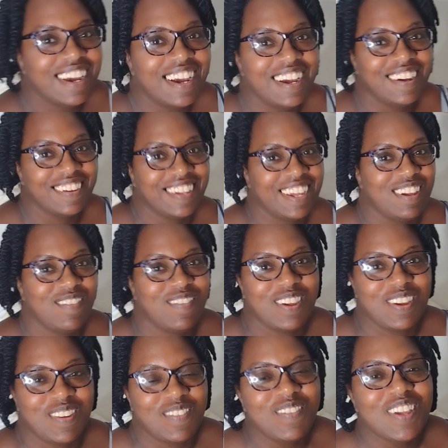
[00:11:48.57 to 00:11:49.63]
Okay,
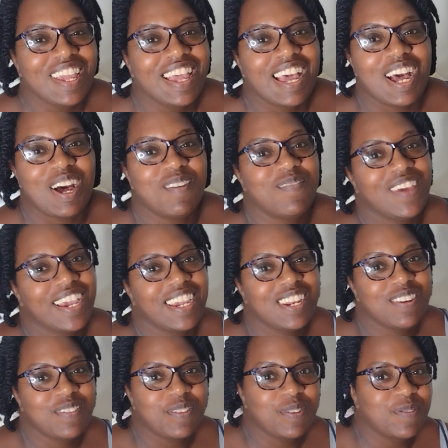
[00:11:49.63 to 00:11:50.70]
fam. I'm back in
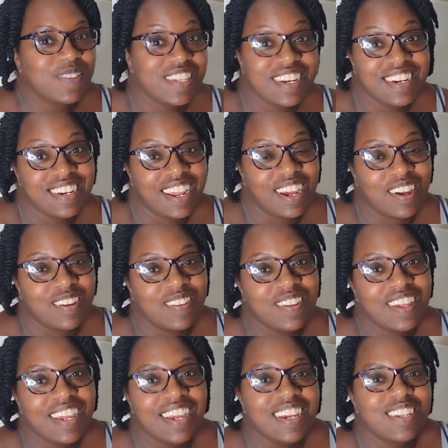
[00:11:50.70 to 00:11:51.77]
the room sitting down.
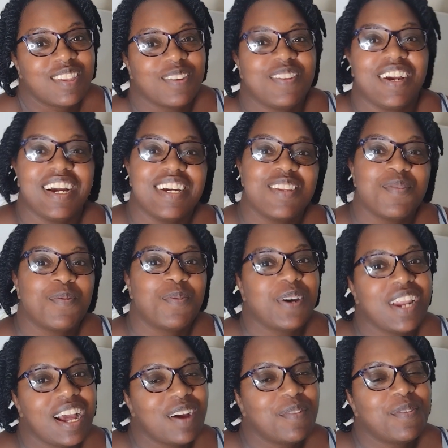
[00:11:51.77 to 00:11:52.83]
So you guys, what
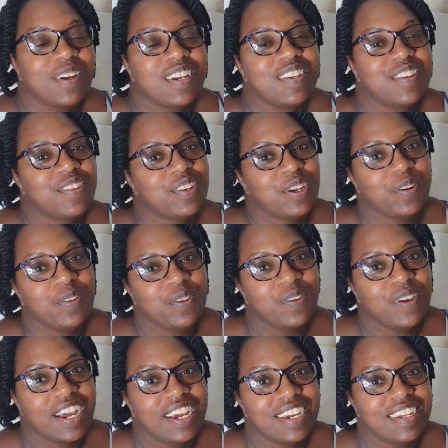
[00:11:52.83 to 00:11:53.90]
I wanted to share you
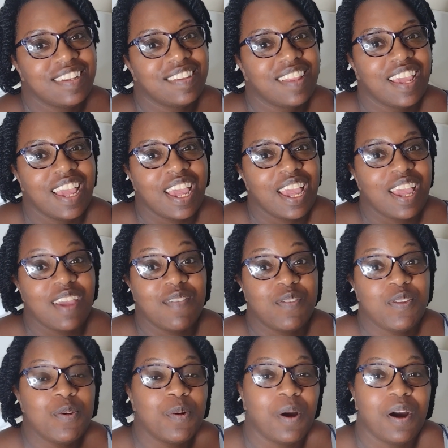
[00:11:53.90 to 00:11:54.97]
guys, if
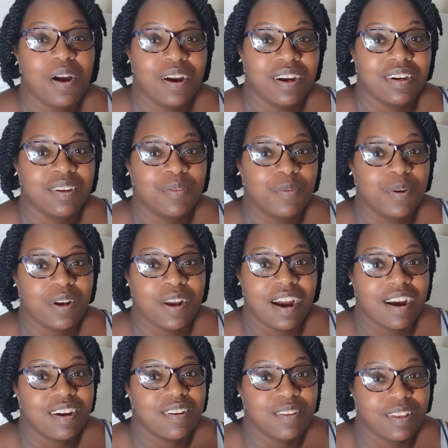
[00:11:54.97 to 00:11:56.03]
you are one of
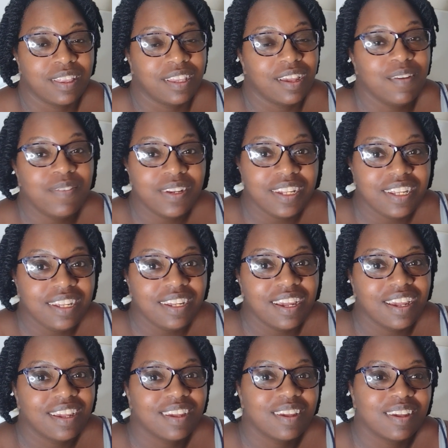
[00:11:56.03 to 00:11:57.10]
our lovely
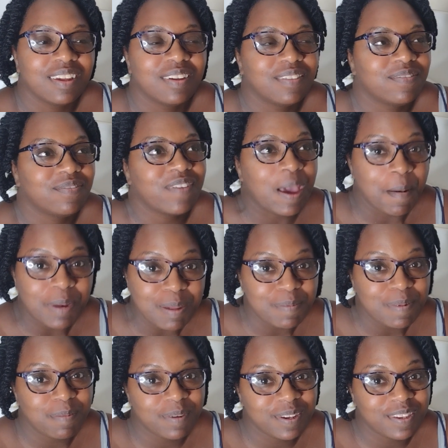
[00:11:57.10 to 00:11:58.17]
family
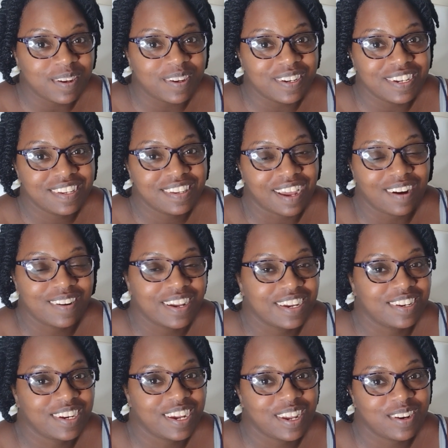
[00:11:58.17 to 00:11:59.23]
members on this on our
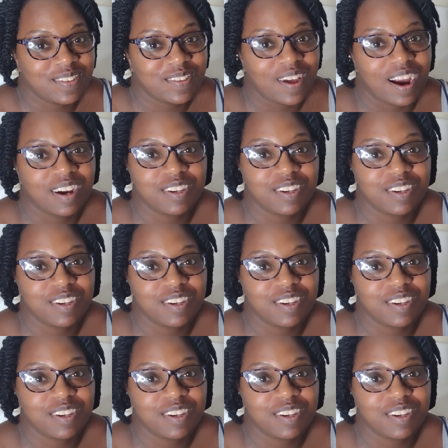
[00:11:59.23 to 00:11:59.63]
channel, our